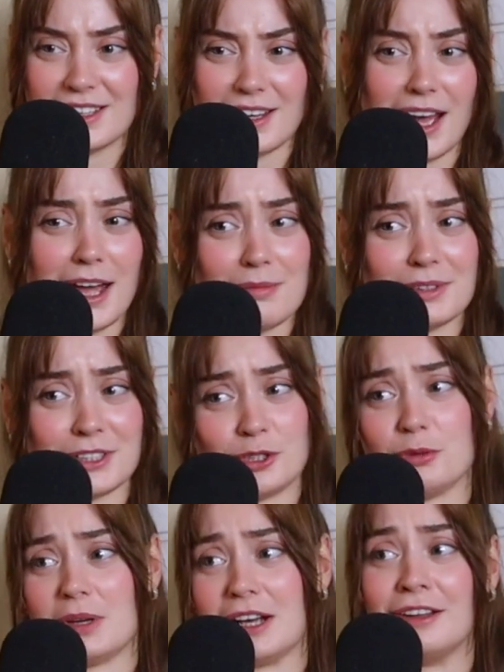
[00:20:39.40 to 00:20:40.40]
I'm
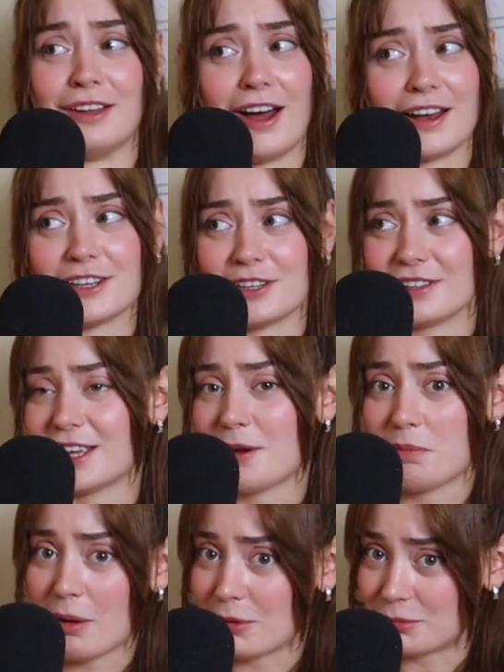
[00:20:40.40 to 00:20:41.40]
assuming a lot here. They
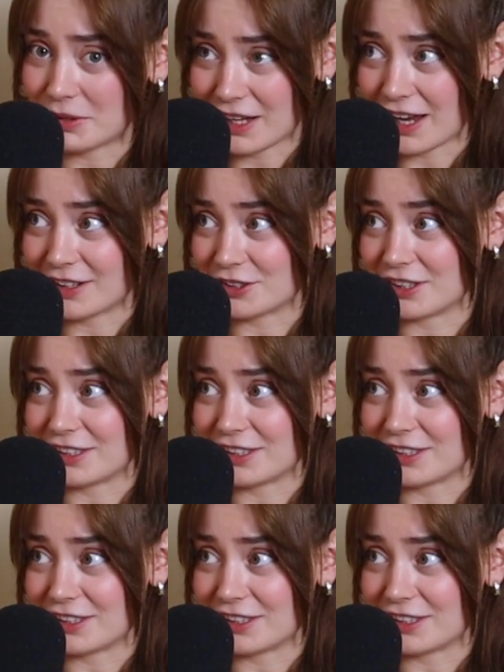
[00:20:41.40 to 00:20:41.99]
probably had good